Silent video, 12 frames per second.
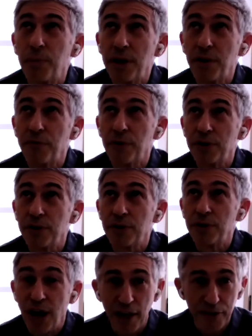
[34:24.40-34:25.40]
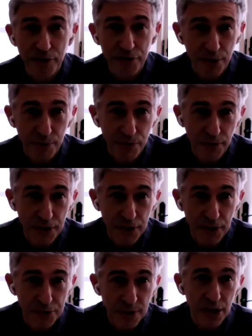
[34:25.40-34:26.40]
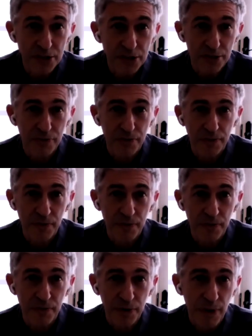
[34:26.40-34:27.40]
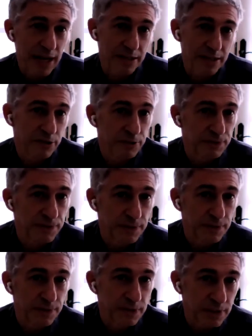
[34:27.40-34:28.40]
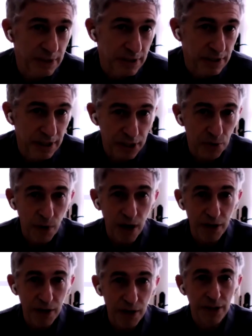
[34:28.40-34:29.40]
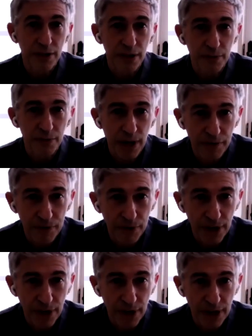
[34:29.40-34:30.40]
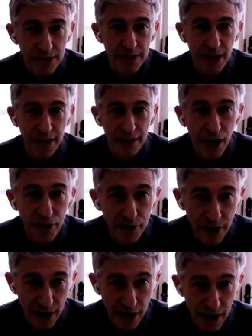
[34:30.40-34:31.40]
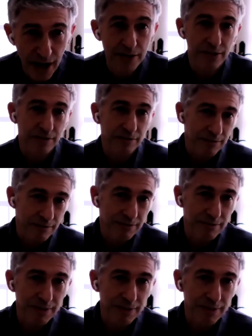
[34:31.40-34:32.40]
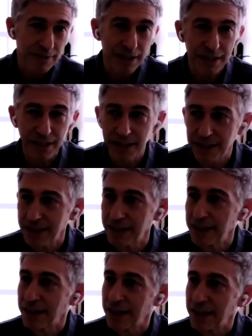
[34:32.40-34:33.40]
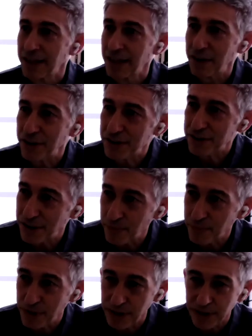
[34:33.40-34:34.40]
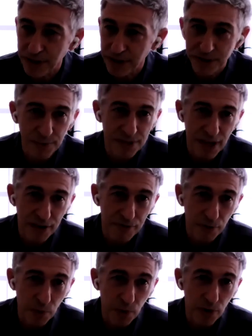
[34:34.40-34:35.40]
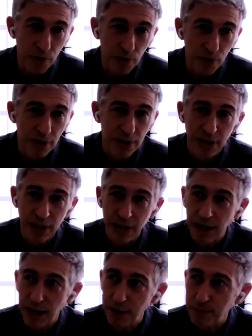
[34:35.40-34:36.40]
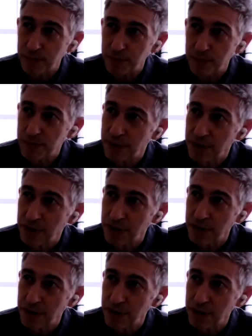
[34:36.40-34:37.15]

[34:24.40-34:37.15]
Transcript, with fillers: a bit of a challenge that we face because of the massive inequality that we have in the United States. On the other hand, right? I think there is something to be said for, um,